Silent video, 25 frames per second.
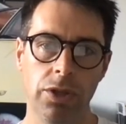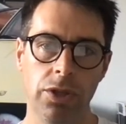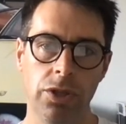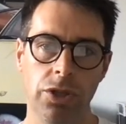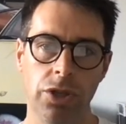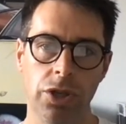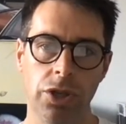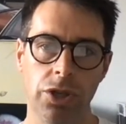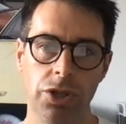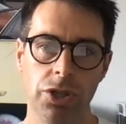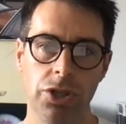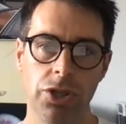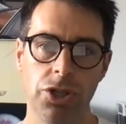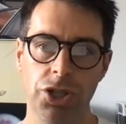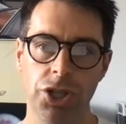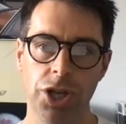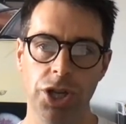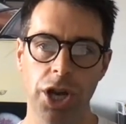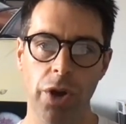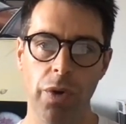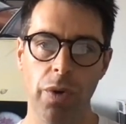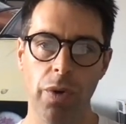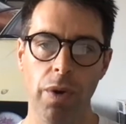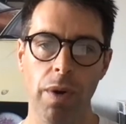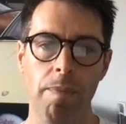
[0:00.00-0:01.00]
doesn't
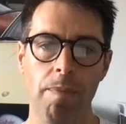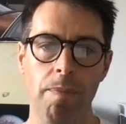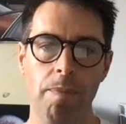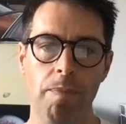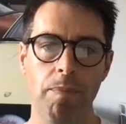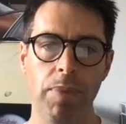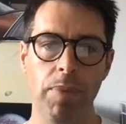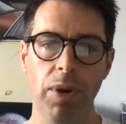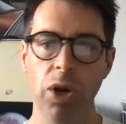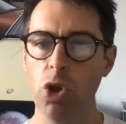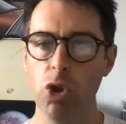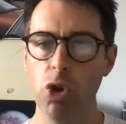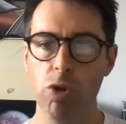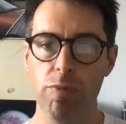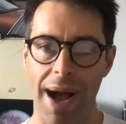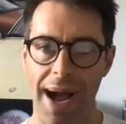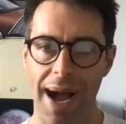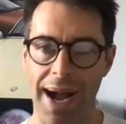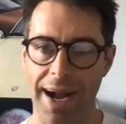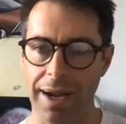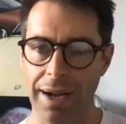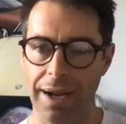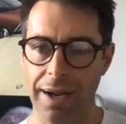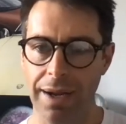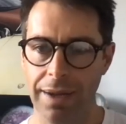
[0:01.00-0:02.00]
show a blue
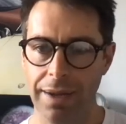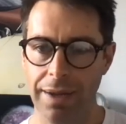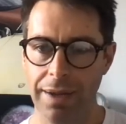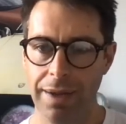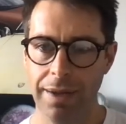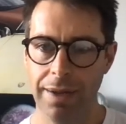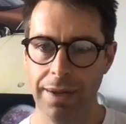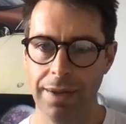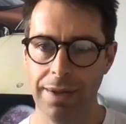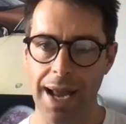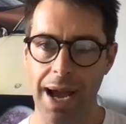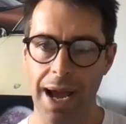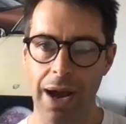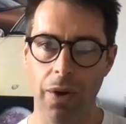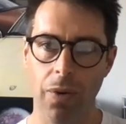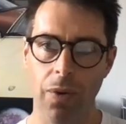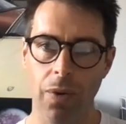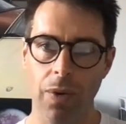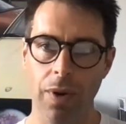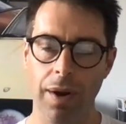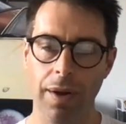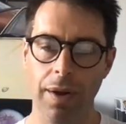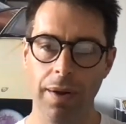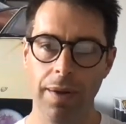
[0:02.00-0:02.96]
bag. Now,